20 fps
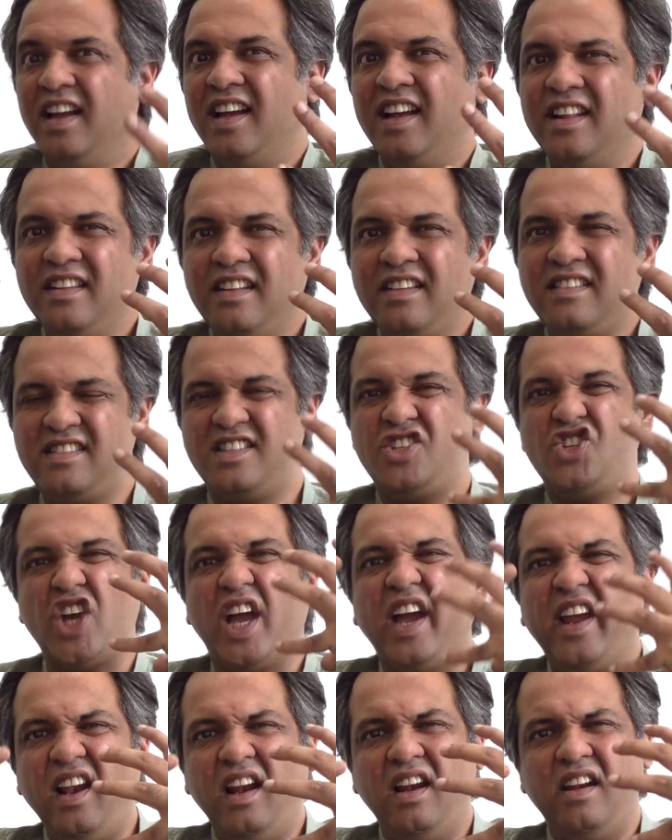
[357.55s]
And this
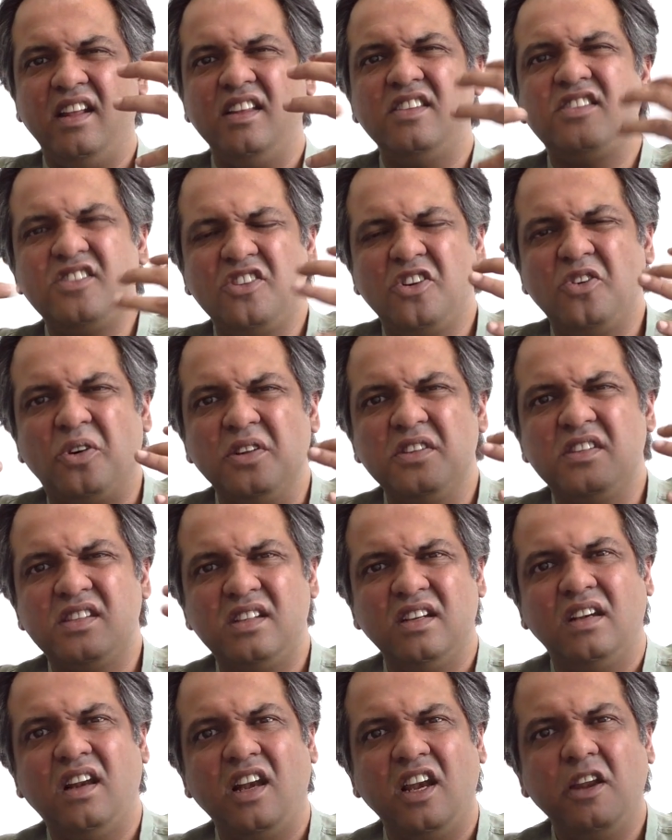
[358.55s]
child is
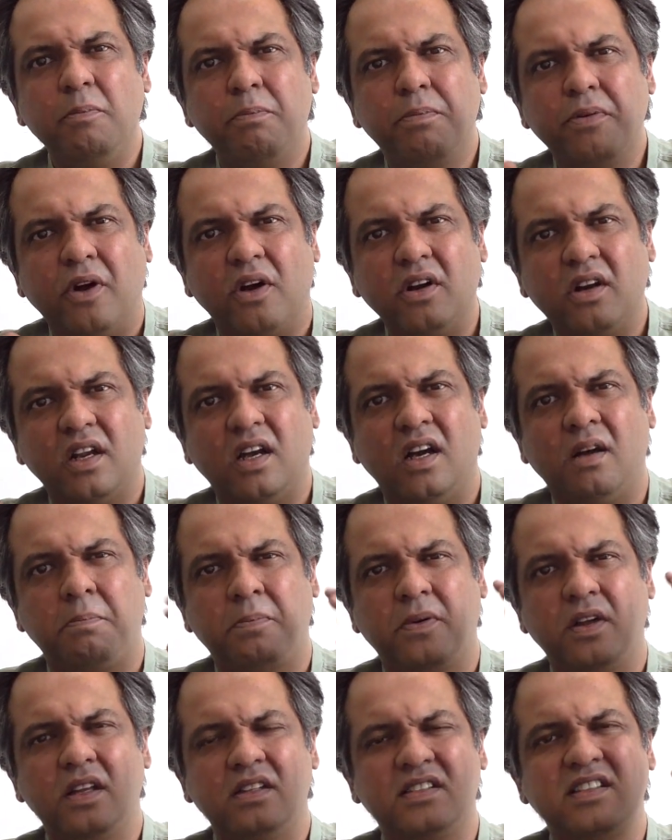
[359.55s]
constantly brought
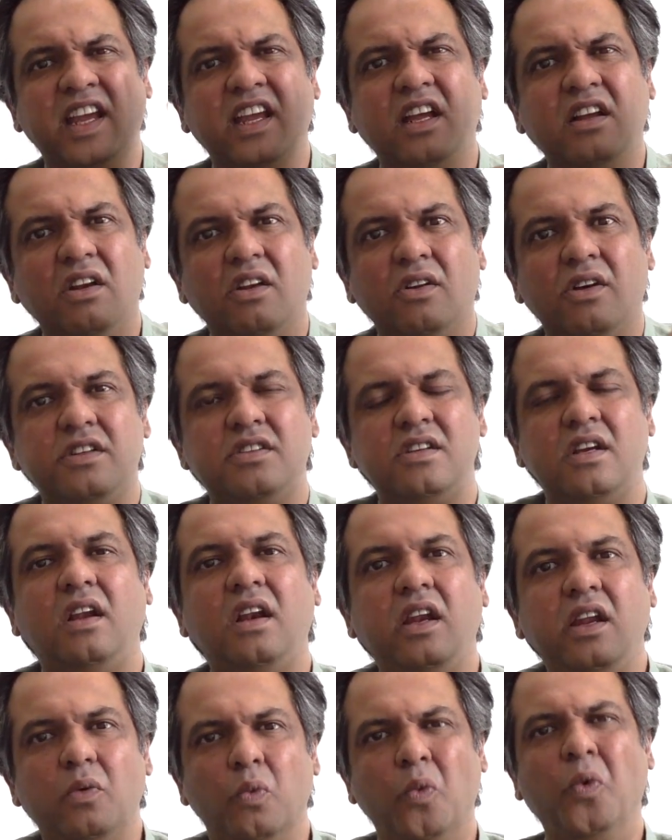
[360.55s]
up
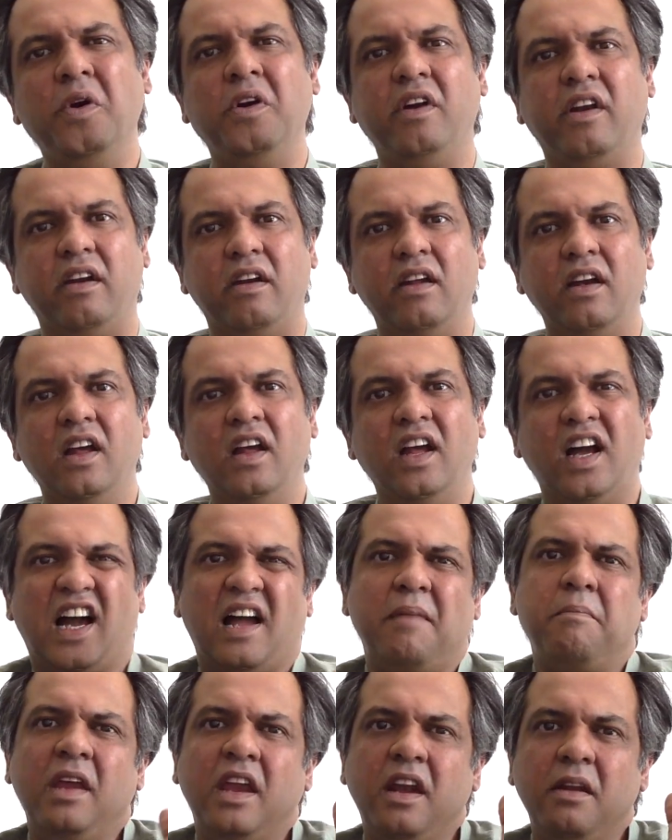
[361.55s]
psychologically wounded.
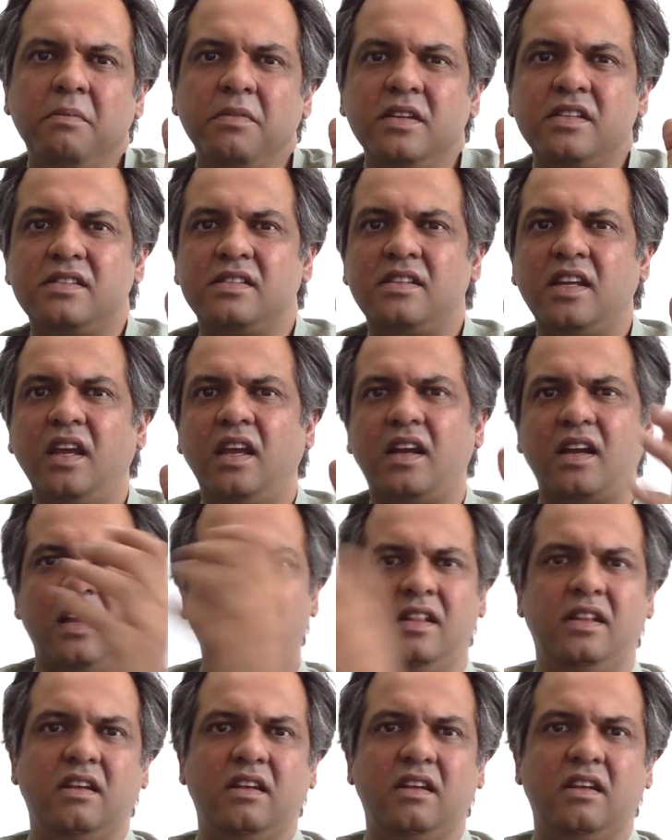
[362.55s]
I made a mistake and